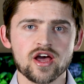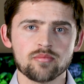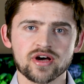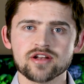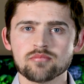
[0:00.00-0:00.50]

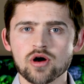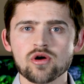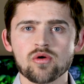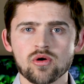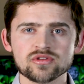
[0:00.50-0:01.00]
but
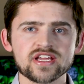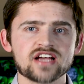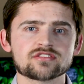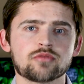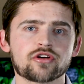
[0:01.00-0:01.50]
MOGO only
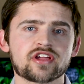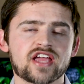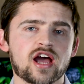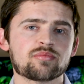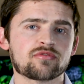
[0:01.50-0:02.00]
has a market
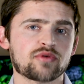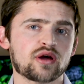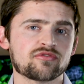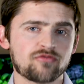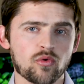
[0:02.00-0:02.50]
cap of
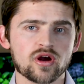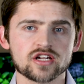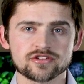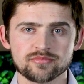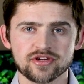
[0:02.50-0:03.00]
around
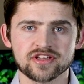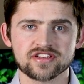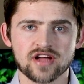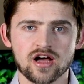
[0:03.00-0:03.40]
$400 million,